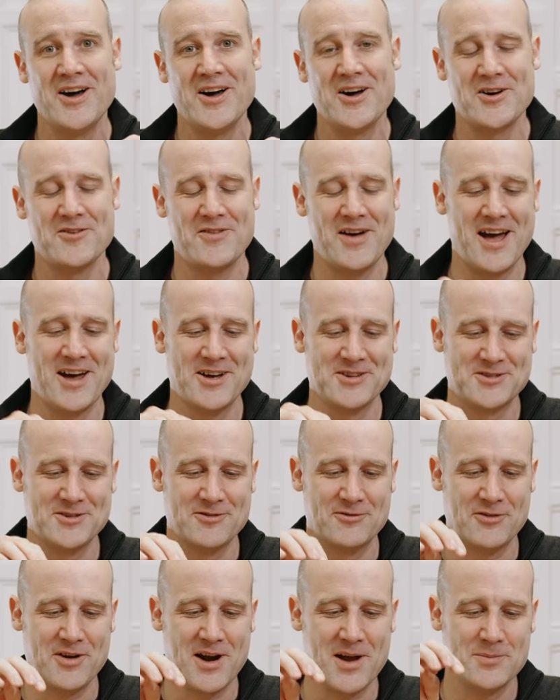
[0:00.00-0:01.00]
of House
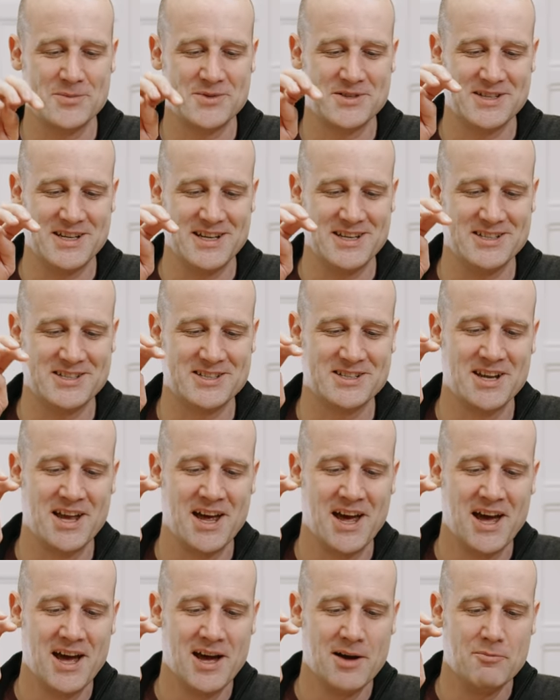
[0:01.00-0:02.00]
of Reps seats
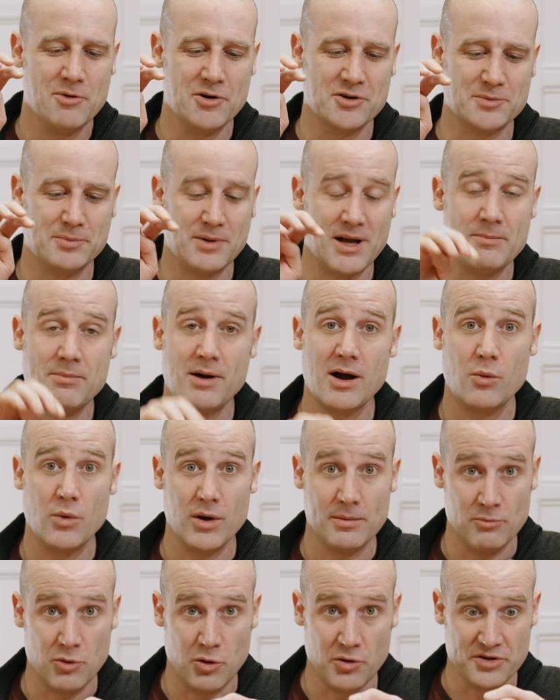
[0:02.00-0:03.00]
multiplied by
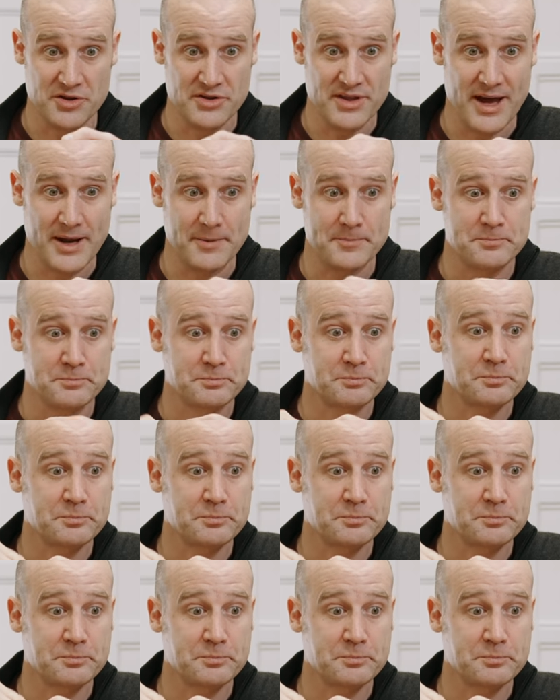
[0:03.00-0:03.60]
one more than that.